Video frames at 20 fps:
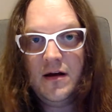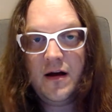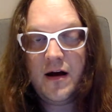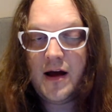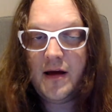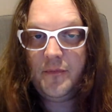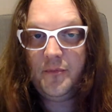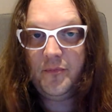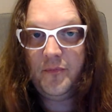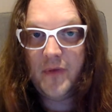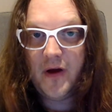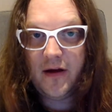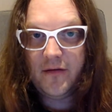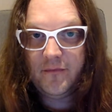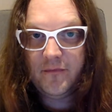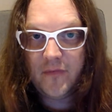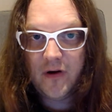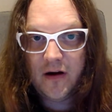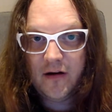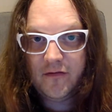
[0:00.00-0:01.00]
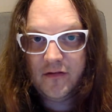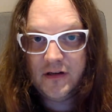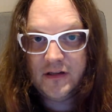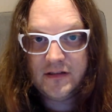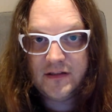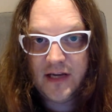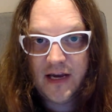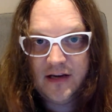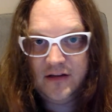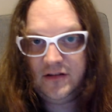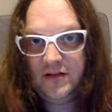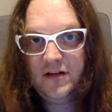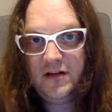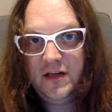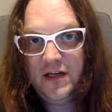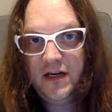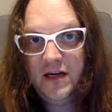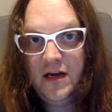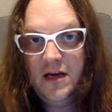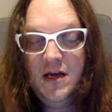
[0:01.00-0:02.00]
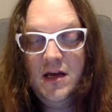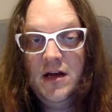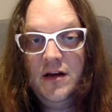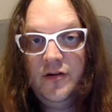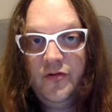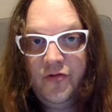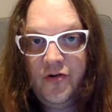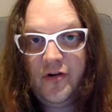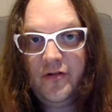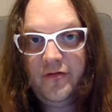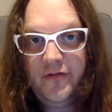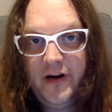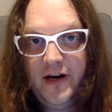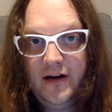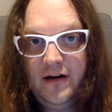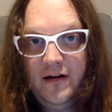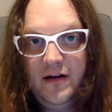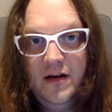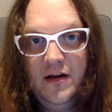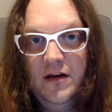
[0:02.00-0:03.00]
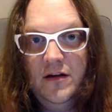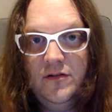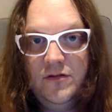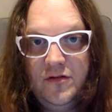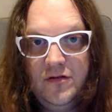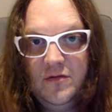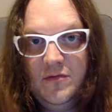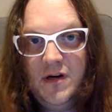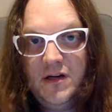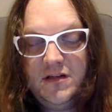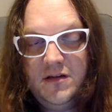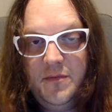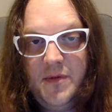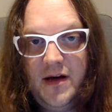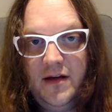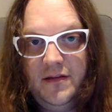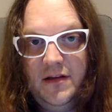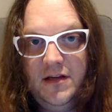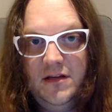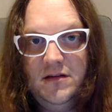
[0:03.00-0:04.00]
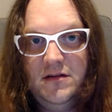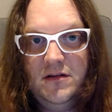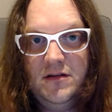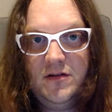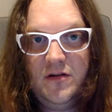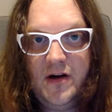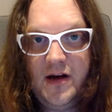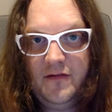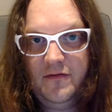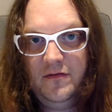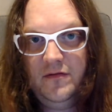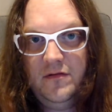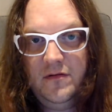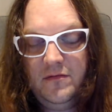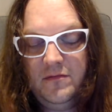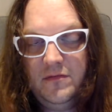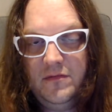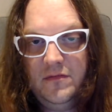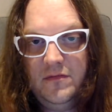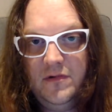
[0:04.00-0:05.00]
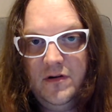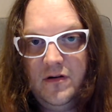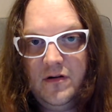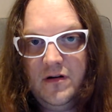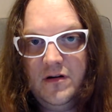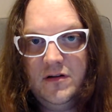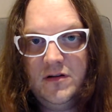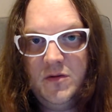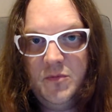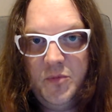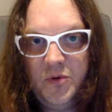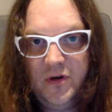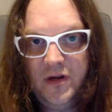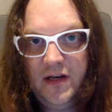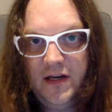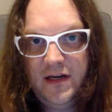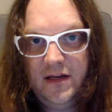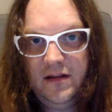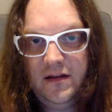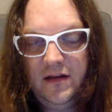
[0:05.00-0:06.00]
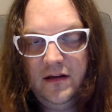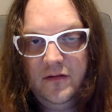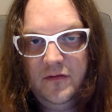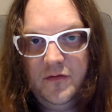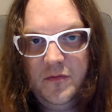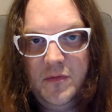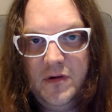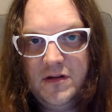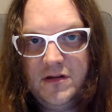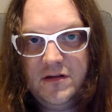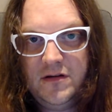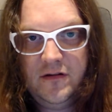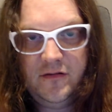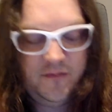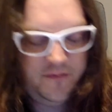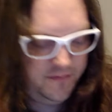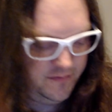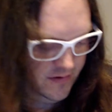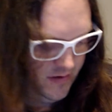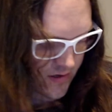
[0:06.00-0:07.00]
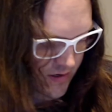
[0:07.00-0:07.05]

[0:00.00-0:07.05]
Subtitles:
I've intentionally not read too much about these, so not going to spoil anything for myself.